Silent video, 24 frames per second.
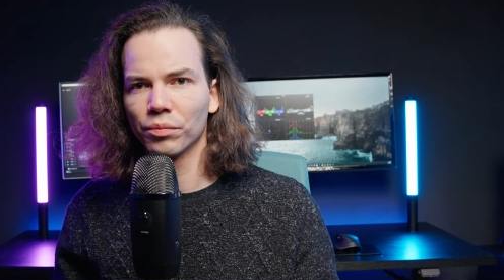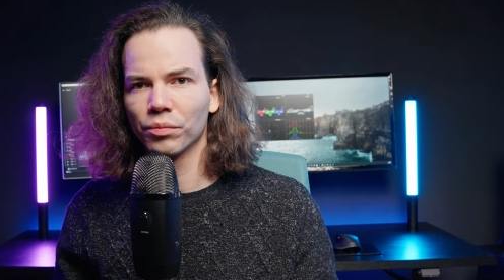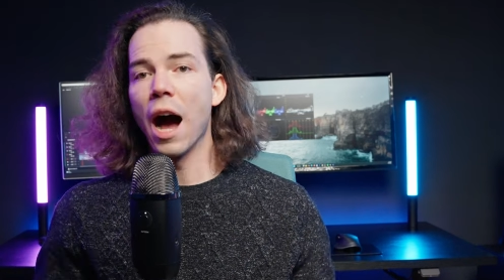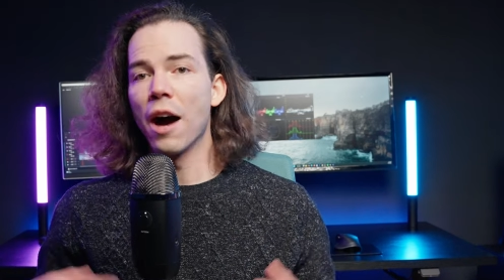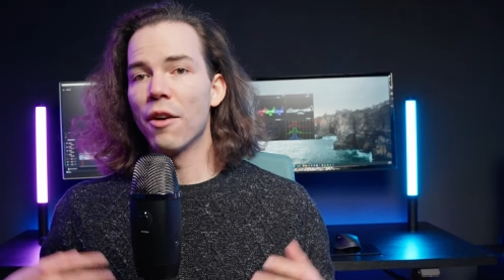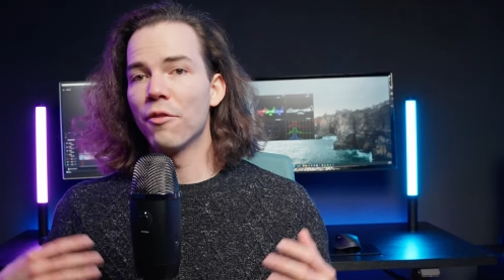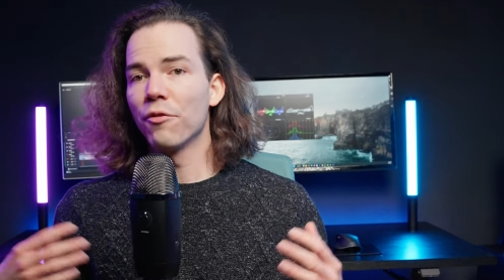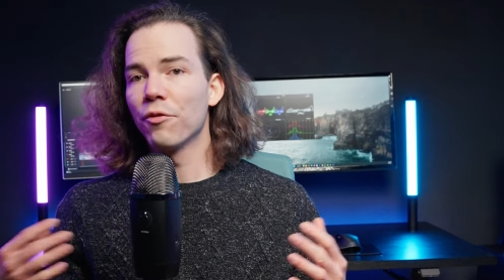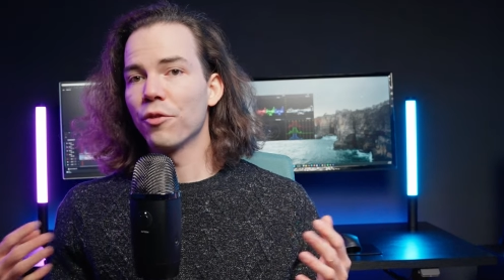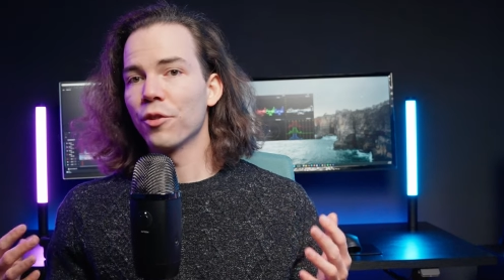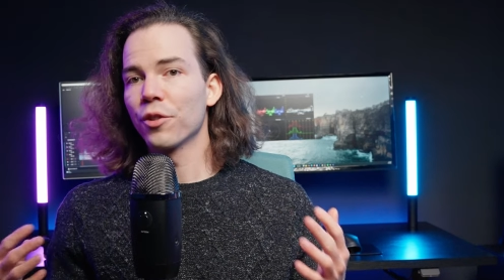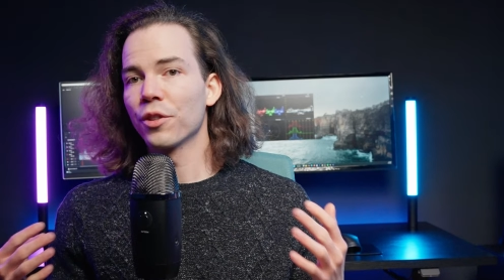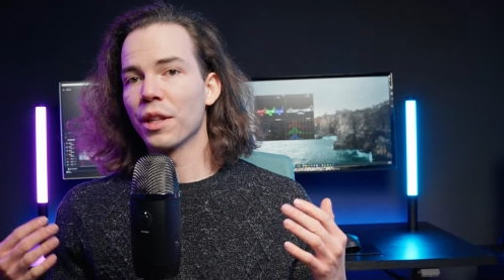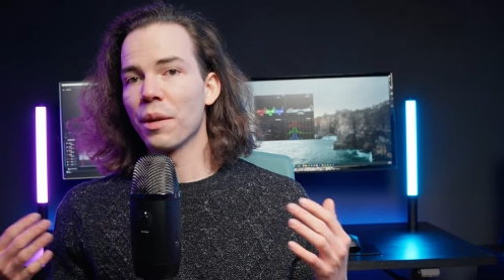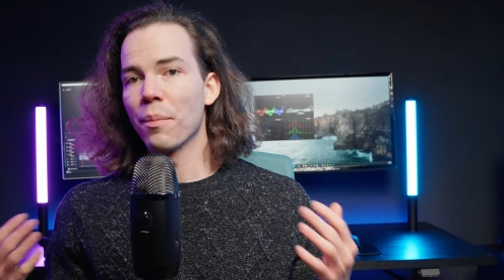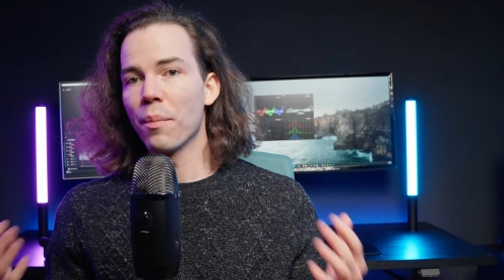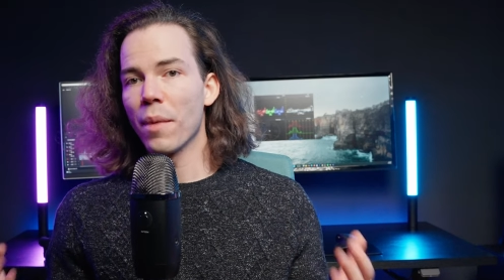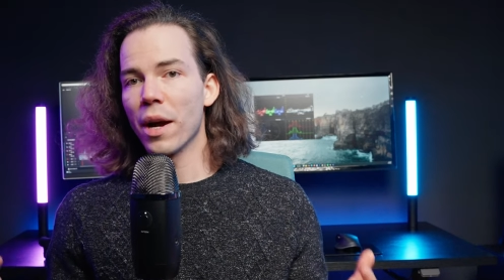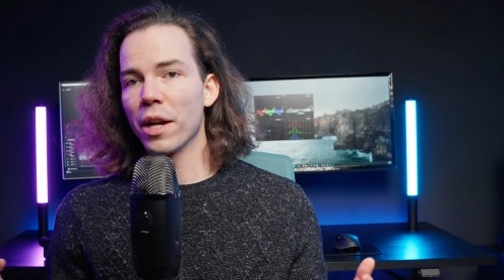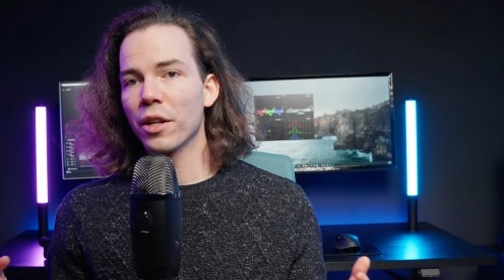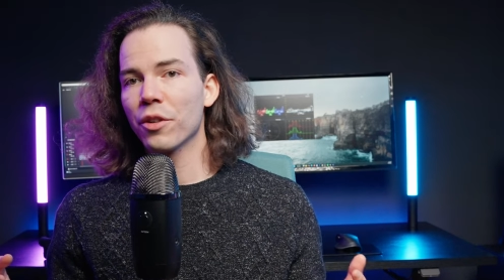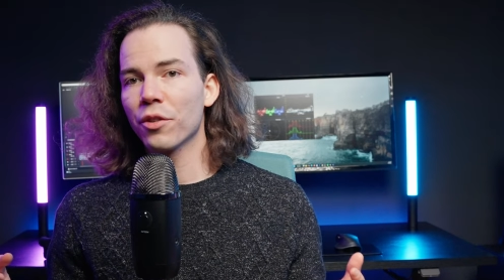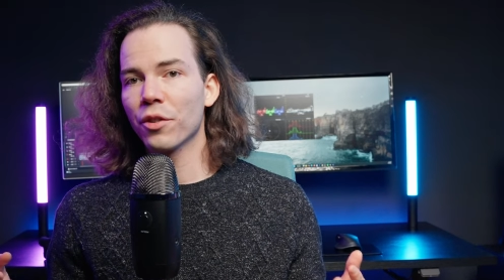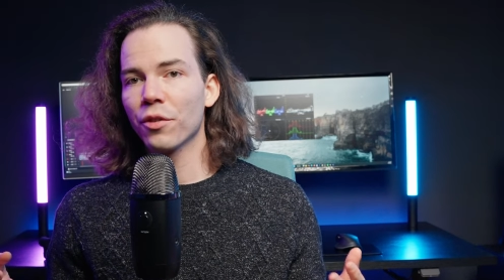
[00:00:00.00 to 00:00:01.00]
And for the
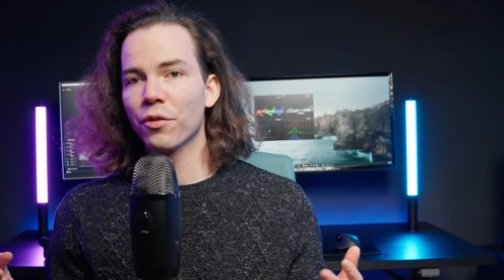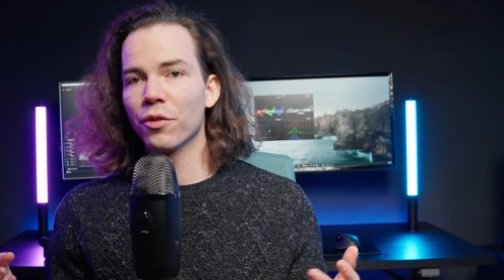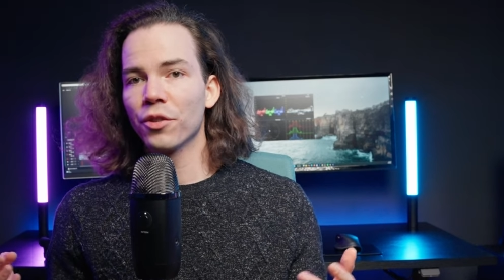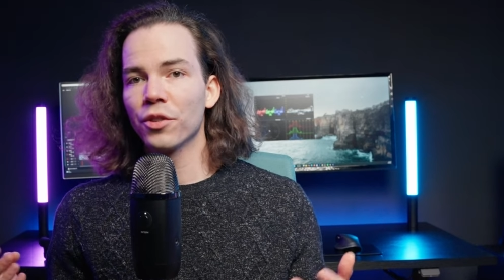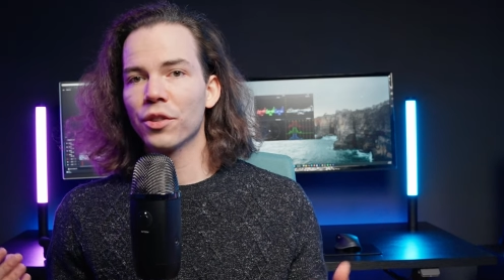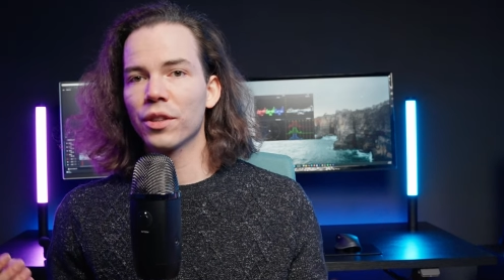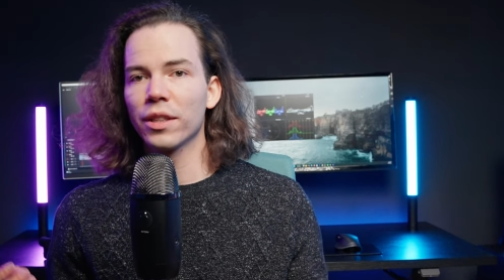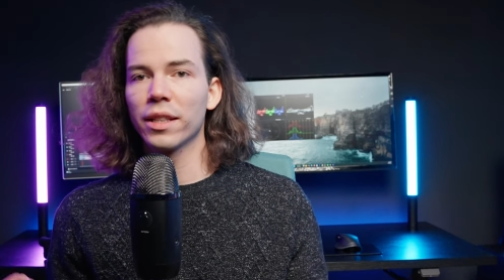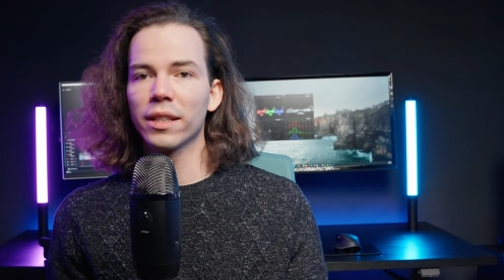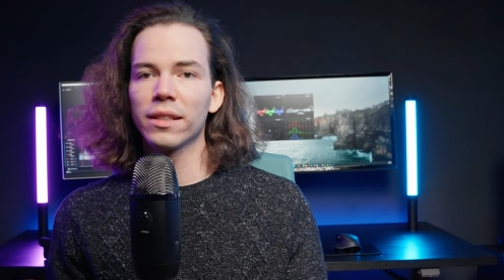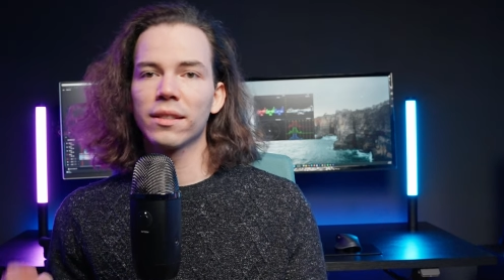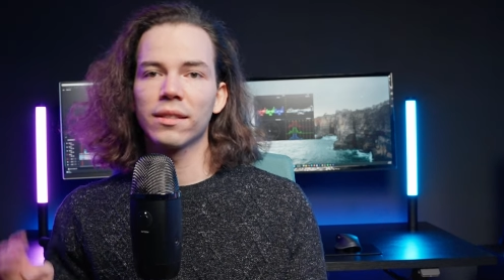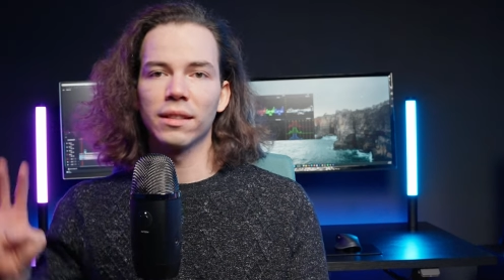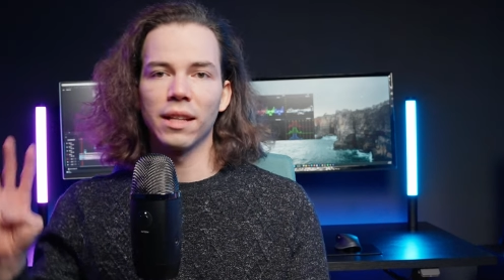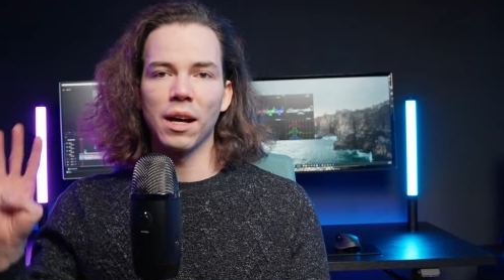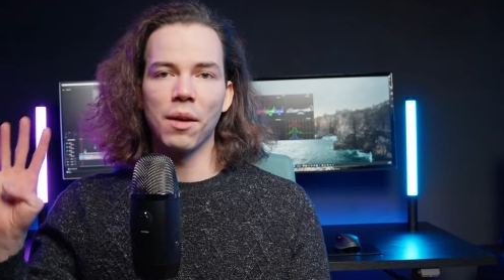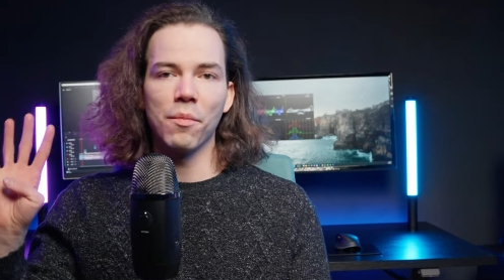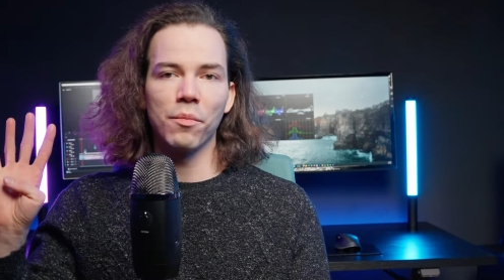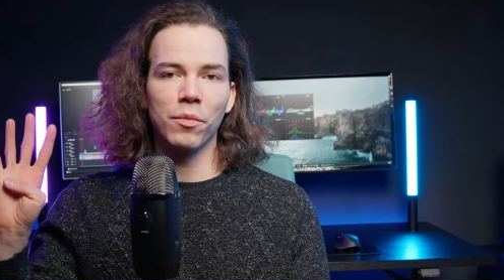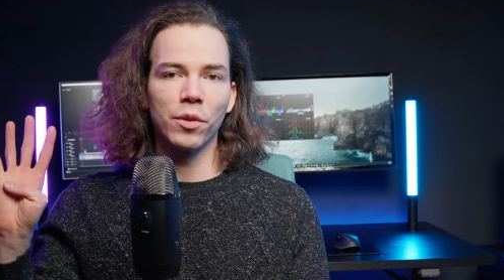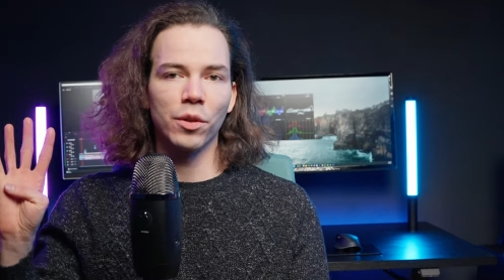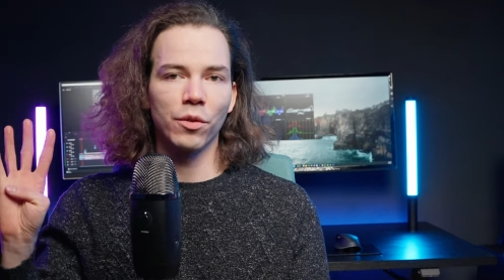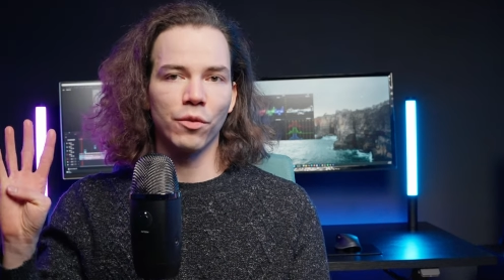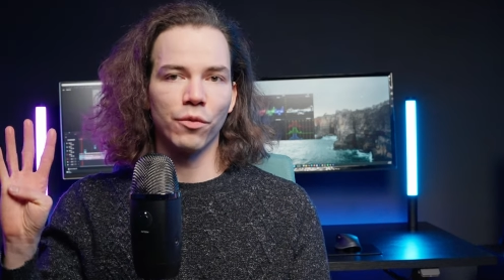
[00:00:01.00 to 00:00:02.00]
microphone test
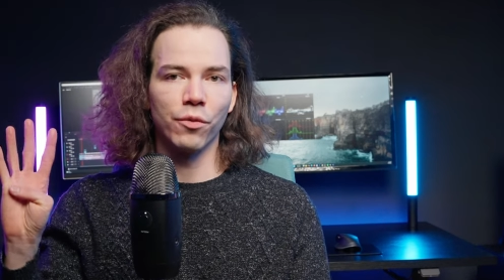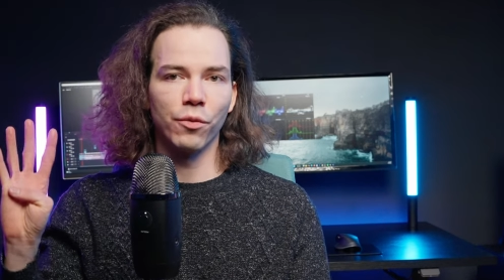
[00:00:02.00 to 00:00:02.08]
number